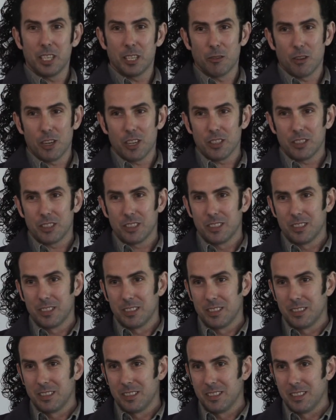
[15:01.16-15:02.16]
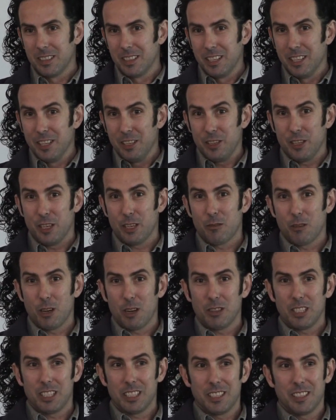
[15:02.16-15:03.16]
you grow. You
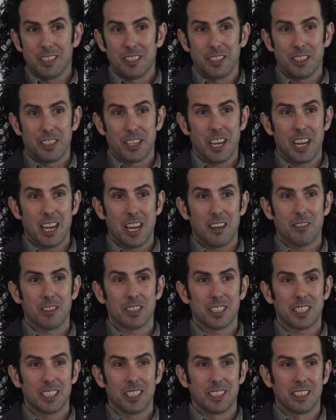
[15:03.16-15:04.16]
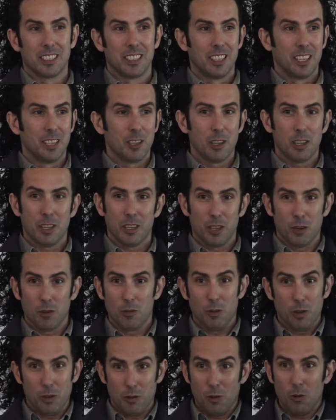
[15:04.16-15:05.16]
grow it, you harvest it,
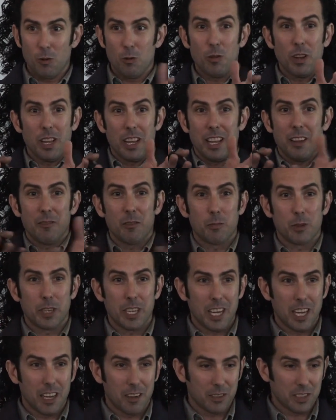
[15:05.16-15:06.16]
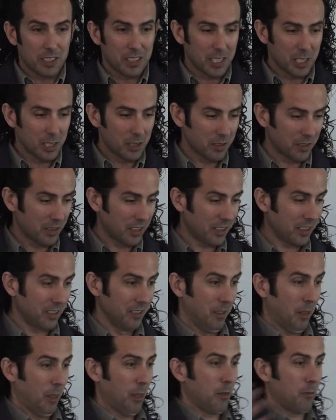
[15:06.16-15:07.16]
everybody harvests this
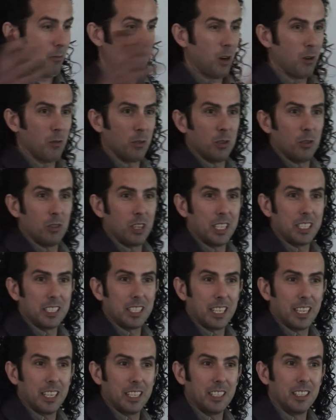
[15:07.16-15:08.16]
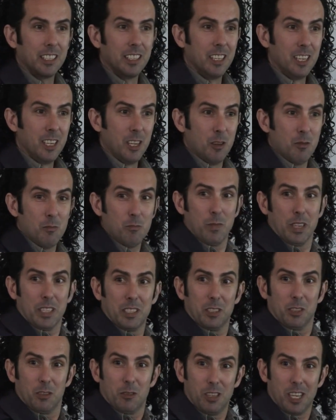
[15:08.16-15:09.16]
throw it all in together,
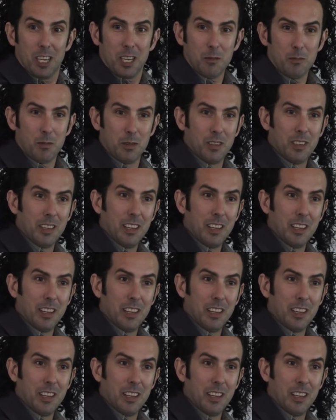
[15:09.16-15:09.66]
mix it all up,